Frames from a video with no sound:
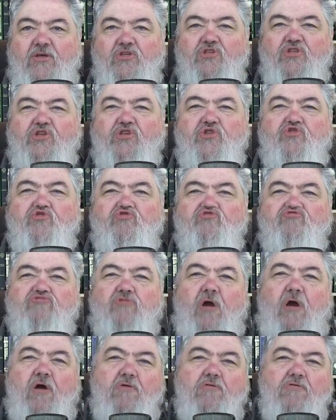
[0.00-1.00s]
to
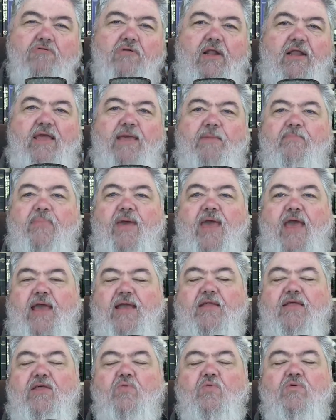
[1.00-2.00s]
strongly beg.
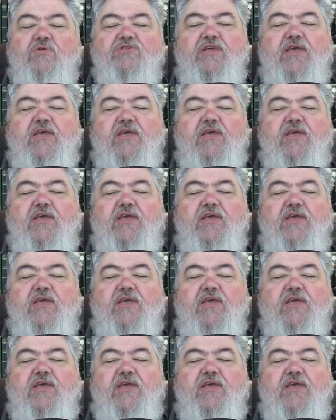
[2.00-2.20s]
In other words,